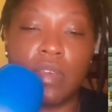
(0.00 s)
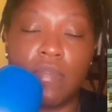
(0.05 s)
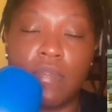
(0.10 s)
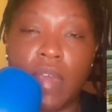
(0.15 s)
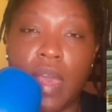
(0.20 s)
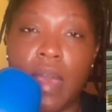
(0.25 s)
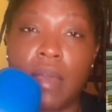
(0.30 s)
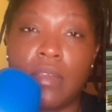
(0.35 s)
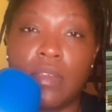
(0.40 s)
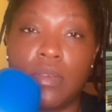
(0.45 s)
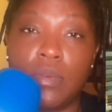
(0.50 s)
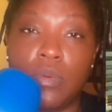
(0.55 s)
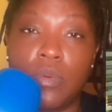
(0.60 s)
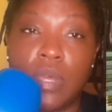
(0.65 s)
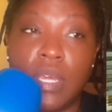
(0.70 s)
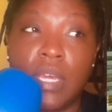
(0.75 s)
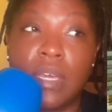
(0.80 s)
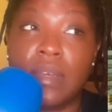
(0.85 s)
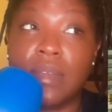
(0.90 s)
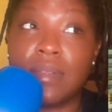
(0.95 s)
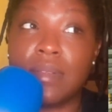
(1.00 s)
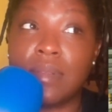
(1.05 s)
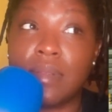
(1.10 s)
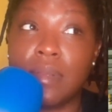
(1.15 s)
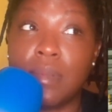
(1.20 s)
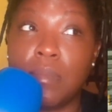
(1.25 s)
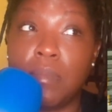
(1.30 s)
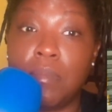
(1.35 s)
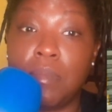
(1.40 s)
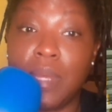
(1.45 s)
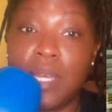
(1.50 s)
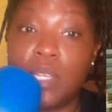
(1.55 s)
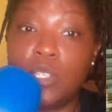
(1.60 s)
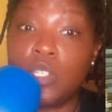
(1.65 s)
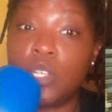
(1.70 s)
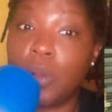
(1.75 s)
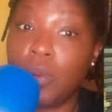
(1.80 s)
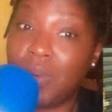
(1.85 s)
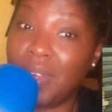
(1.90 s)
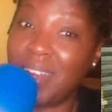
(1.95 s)
and value in
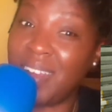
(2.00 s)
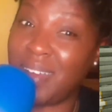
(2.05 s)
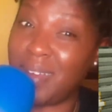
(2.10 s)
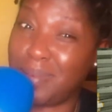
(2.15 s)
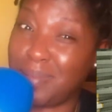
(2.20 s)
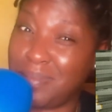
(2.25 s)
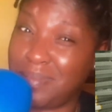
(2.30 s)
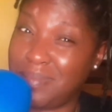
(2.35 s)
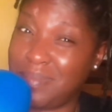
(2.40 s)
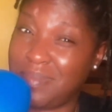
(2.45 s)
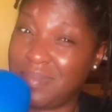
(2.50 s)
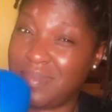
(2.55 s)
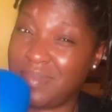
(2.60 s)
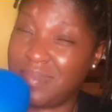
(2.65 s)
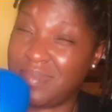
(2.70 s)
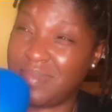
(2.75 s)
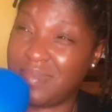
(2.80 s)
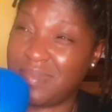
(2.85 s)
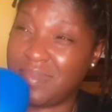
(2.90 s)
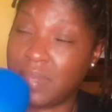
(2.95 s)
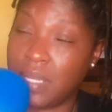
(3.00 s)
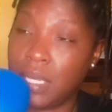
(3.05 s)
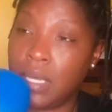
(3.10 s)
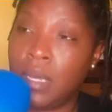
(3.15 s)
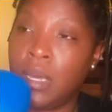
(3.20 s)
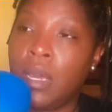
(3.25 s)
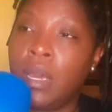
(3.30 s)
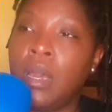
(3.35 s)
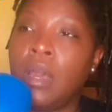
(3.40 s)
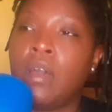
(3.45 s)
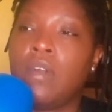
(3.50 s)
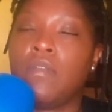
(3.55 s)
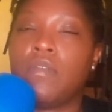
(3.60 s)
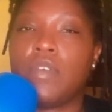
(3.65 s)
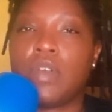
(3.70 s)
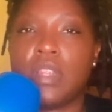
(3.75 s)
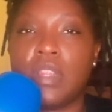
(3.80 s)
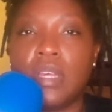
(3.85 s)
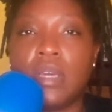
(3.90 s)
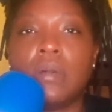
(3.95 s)
me showing up
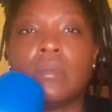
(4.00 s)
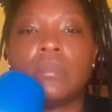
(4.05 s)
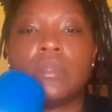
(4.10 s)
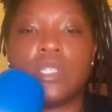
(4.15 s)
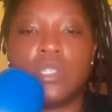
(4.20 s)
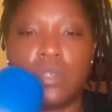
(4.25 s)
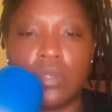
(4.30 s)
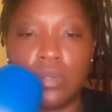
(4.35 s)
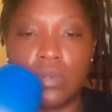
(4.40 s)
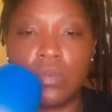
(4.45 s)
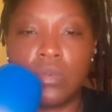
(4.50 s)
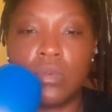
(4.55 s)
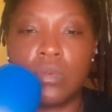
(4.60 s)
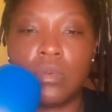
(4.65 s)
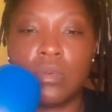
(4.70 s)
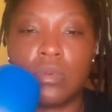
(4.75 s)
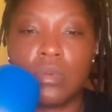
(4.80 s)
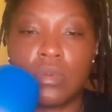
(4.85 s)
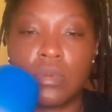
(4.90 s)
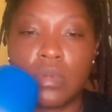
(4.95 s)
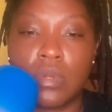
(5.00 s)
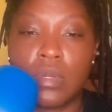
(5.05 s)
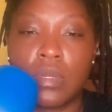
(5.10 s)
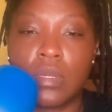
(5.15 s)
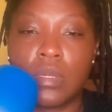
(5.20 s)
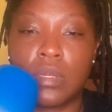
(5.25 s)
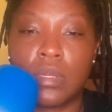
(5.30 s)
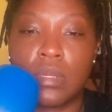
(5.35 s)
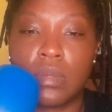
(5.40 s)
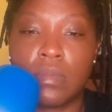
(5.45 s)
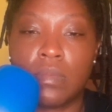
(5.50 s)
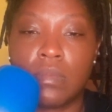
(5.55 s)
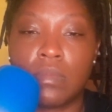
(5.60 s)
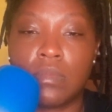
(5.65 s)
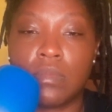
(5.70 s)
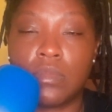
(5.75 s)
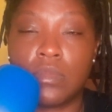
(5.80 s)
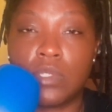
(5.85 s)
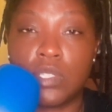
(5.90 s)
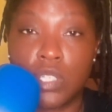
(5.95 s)
for them to
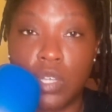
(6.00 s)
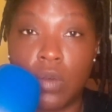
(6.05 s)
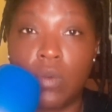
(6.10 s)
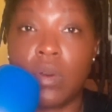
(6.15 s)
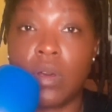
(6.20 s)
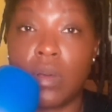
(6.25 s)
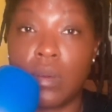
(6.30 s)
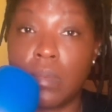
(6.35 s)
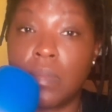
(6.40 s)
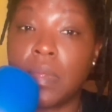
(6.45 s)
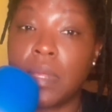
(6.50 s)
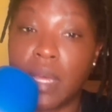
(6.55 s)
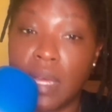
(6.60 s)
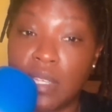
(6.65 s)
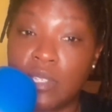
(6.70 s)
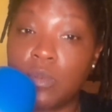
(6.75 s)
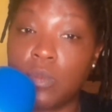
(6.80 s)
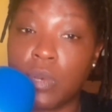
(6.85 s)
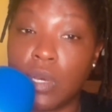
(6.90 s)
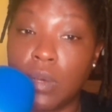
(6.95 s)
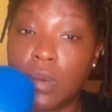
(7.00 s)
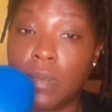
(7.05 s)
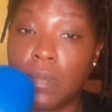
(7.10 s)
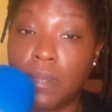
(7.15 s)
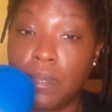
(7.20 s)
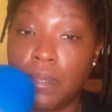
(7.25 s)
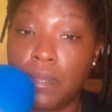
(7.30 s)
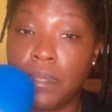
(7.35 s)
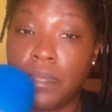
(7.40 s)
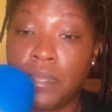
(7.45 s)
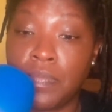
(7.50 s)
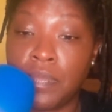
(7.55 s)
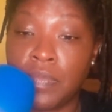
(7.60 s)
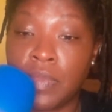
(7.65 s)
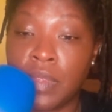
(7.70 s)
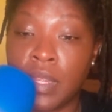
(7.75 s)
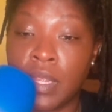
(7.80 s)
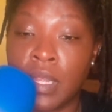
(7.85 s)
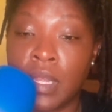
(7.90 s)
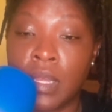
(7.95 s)
show up as well.
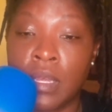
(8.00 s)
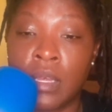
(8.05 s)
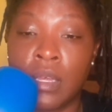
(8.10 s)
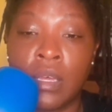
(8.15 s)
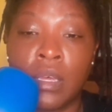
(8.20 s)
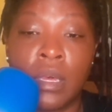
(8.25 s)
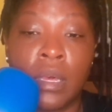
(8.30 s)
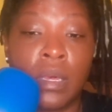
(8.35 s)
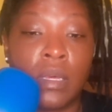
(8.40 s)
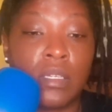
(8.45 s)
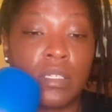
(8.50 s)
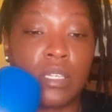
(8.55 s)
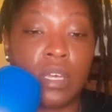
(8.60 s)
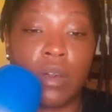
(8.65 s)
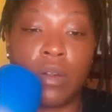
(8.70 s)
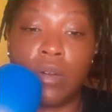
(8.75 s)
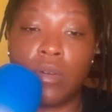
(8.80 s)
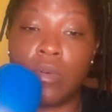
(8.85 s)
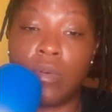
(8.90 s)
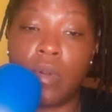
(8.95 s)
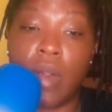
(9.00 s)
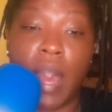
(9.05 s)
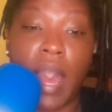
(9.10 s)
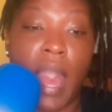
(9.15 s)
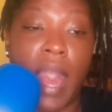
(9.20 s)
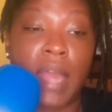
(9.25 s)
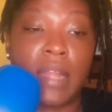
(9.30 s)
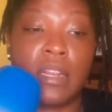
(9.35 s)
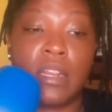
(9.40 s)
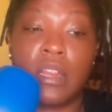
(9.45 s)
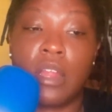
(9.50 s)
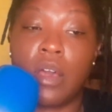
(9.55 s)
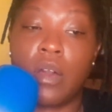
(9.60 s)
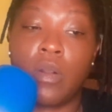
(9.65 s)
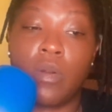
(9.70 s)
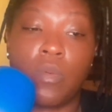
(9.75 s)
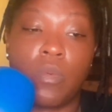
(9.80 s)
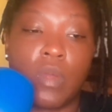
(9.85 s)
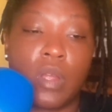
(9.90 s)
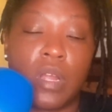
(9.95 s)
So I
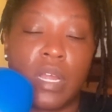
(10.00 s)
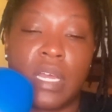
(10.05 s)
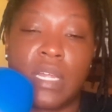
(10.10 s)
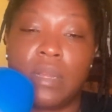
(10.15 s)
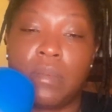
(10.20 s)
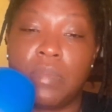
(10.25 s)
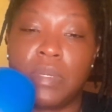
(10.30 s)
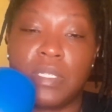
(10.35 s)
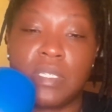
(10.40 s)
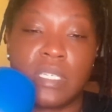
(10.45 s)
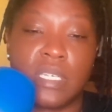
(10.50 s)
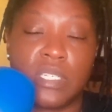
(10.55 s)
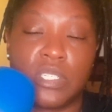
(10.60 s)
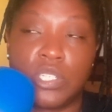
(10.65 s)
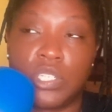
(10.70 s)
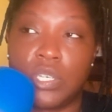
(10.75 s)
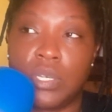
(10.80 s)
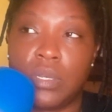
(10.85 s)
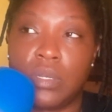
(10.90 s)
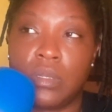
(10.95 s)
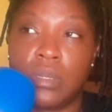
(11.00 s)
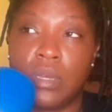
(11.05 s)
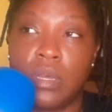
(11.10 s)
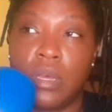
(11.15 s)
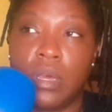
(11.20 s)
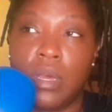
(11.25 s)
know we're in a position